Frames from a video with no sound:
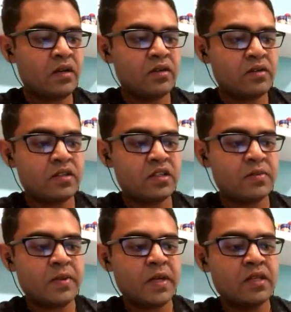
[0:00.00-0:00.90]
This is
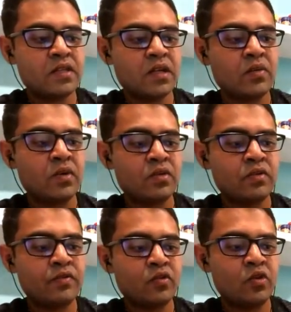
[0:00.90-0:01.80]
B is equal to
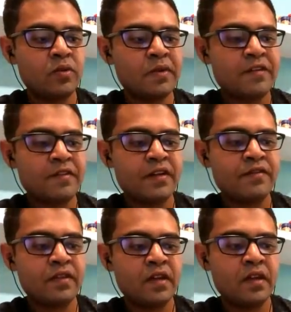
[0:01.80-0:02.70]
4 by
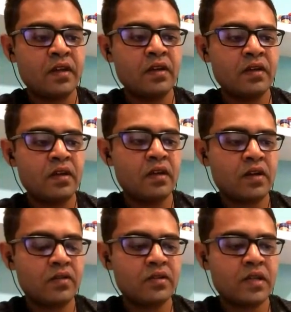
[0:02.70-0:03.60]
5A.
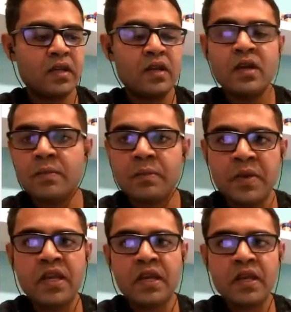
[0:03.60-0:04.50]
Now see,
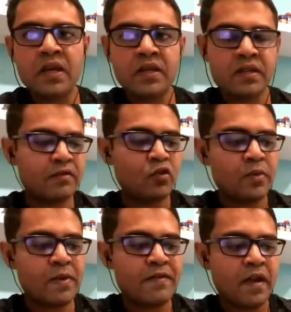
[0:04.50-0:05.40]
B 4
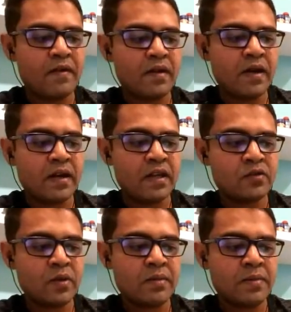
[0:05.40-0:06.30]
by 5 will write as
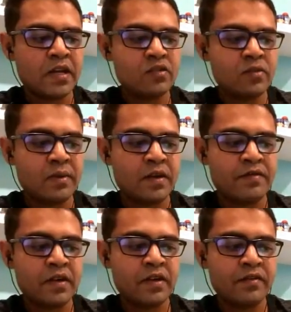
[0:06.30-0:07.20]
1 minus 1 by
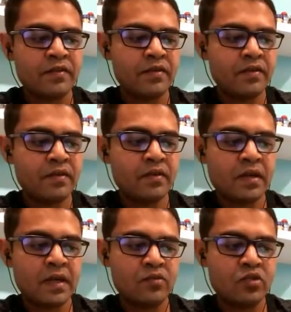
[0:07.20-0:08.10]
5
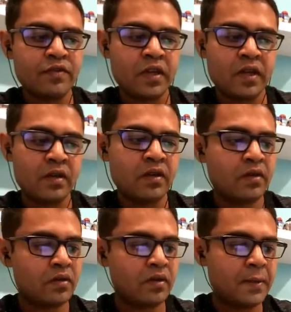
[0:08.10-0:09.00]
times of A.
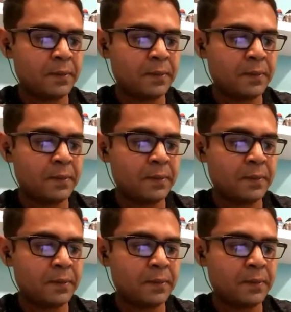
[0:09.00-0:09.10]
Okay.